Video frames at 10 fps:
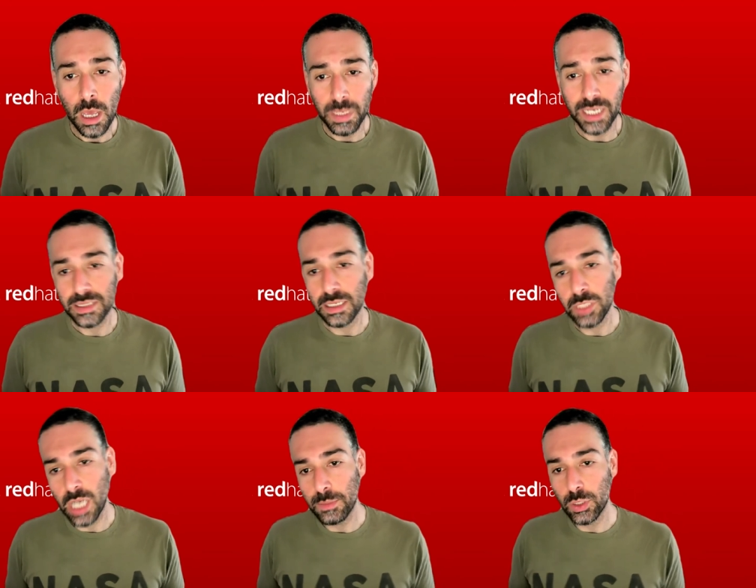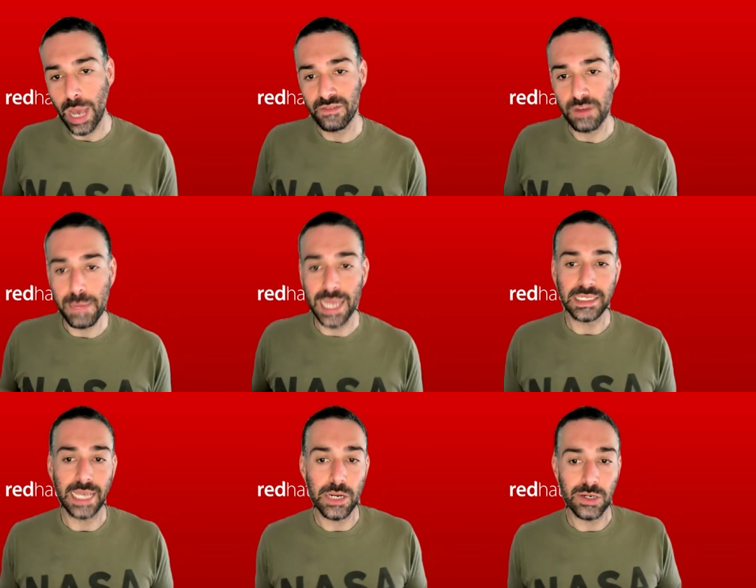because sometimes you have
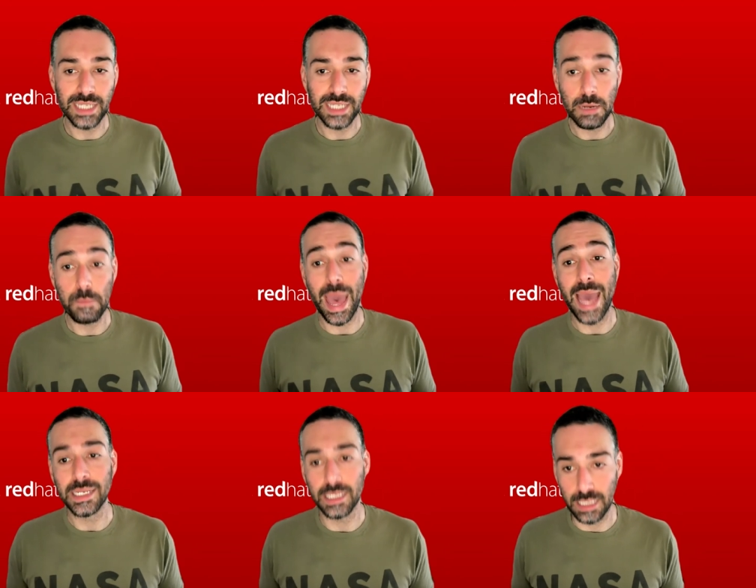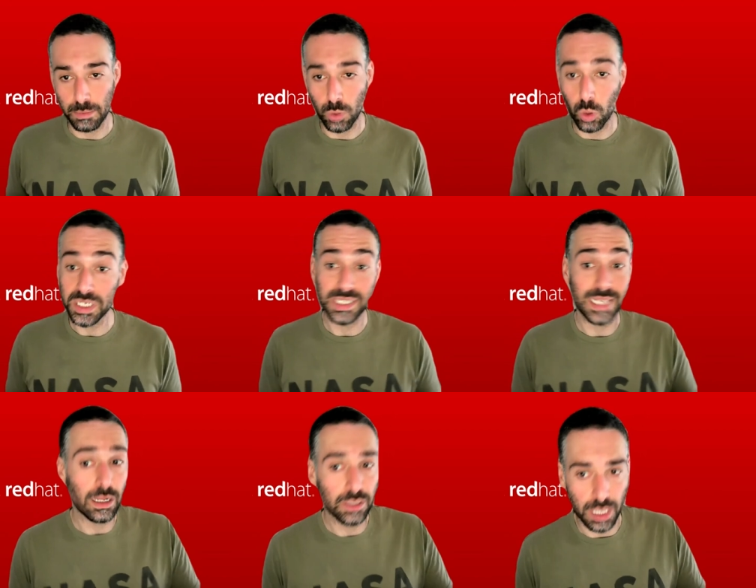maintainers that abandon them or
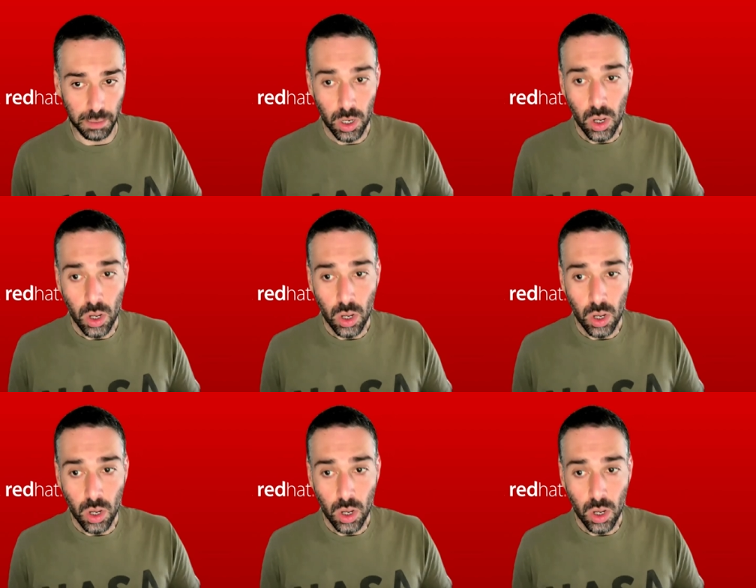sell them,